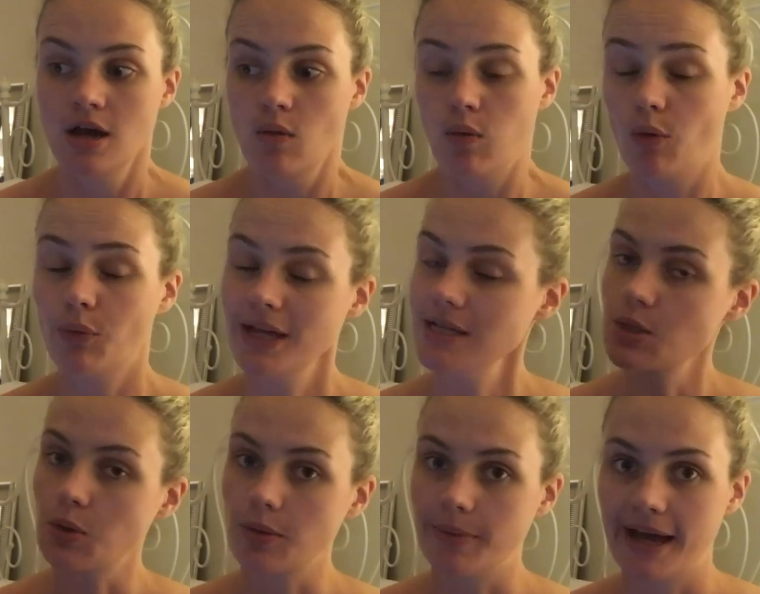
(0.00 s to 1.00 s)
what we
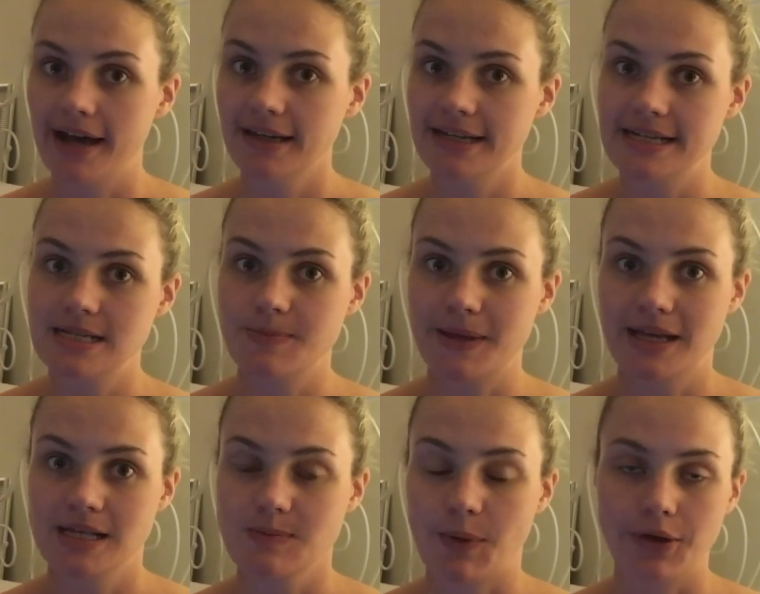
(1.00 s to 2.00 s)
talk about is
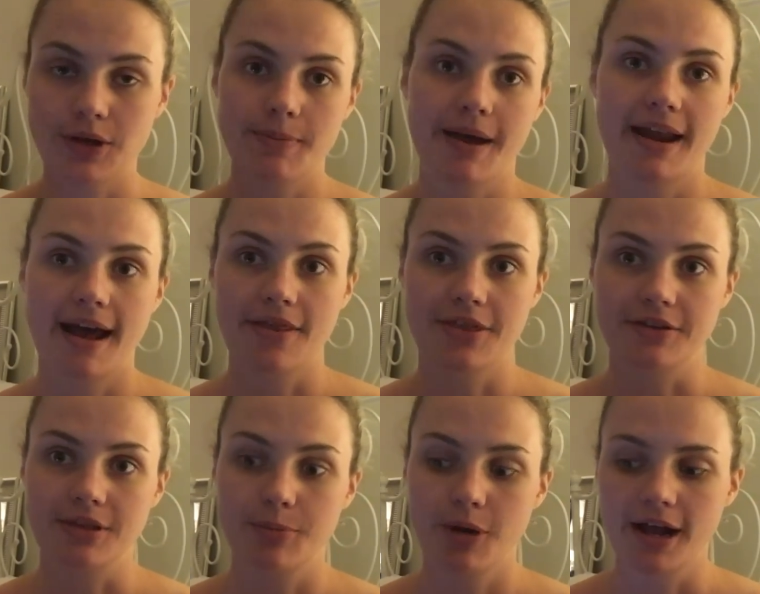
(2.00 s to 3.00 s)
being spoken about out there
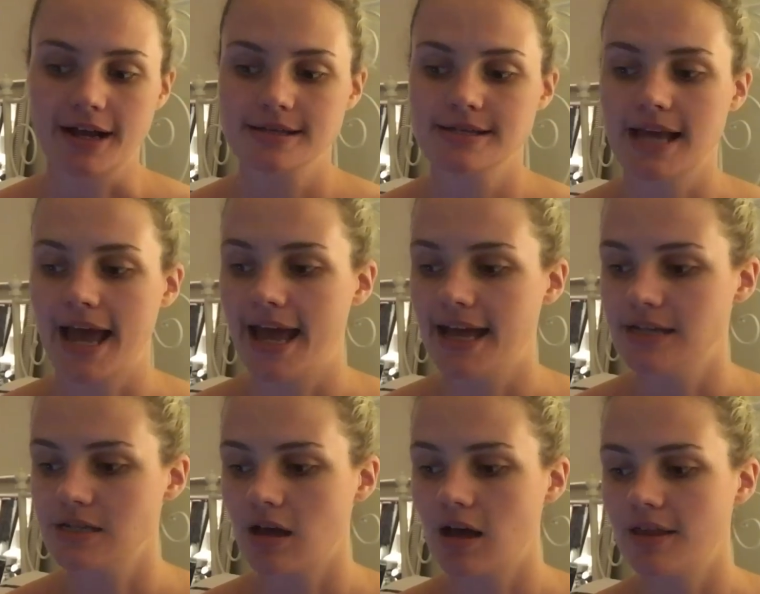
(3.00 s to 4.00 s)
in the press.
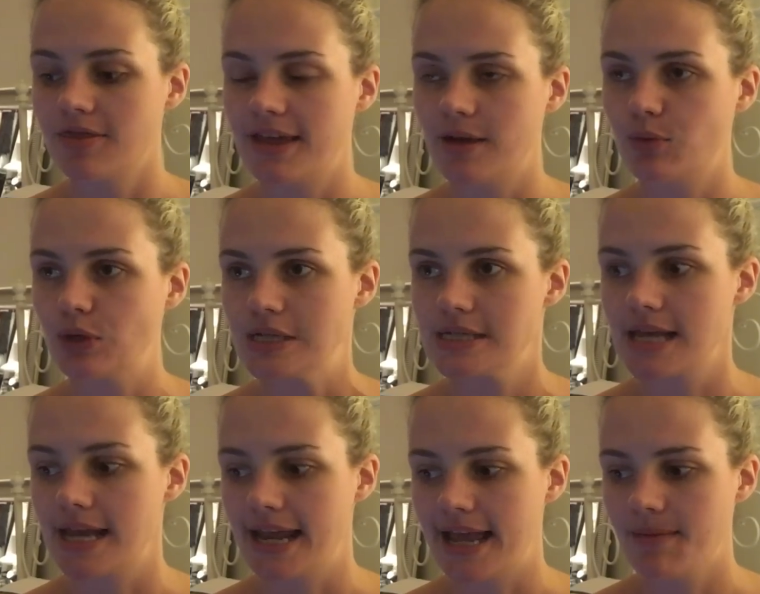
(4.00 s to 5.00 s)
And there was
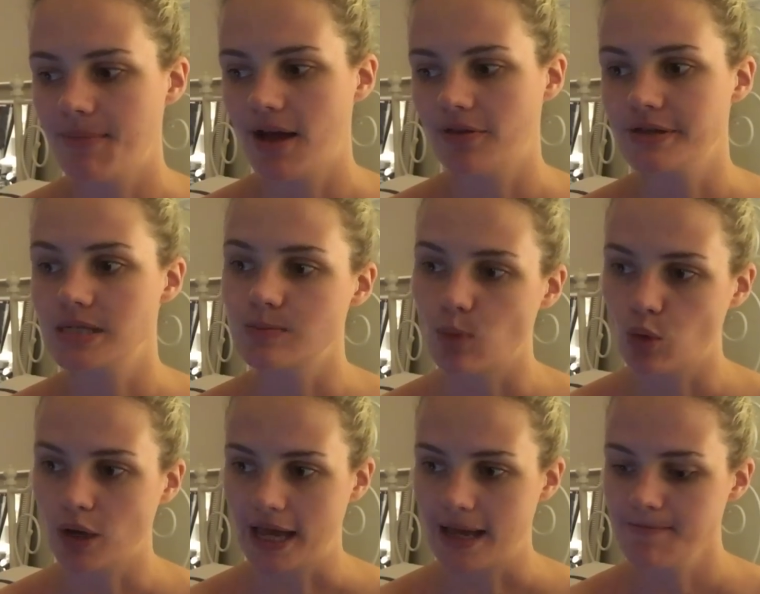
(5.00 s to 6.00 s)
an email this
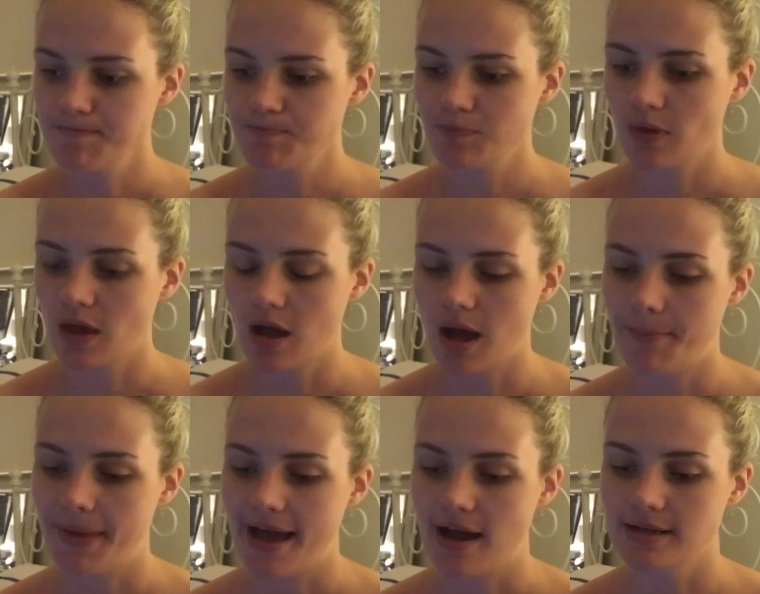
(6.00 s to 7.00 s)
morning
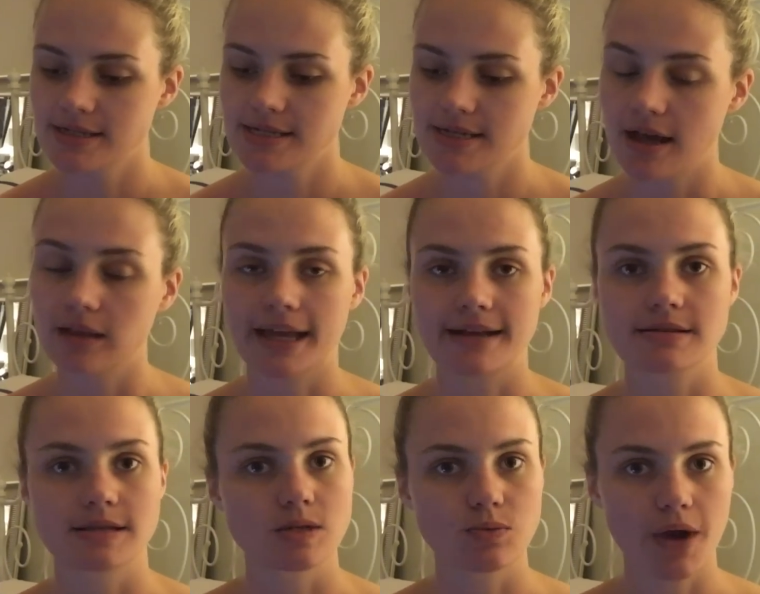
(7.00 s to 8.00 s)
about
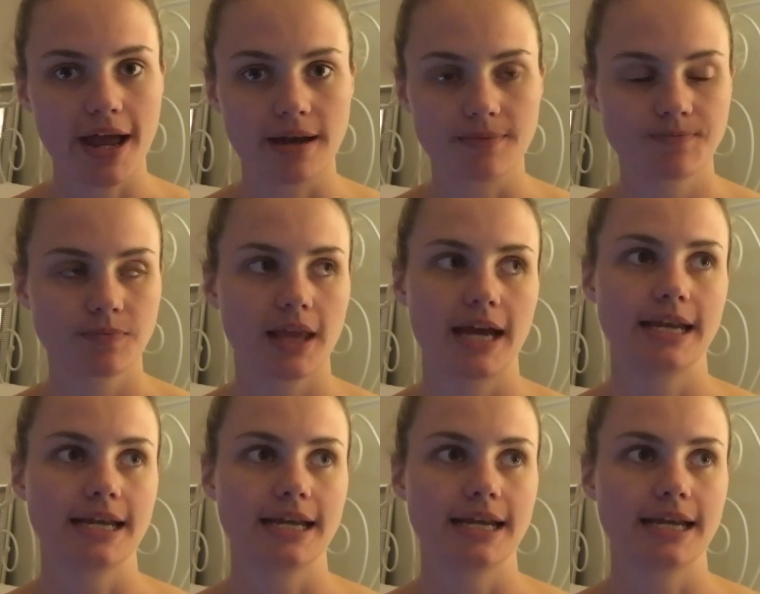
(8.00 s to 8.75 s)
Alexis Ren, an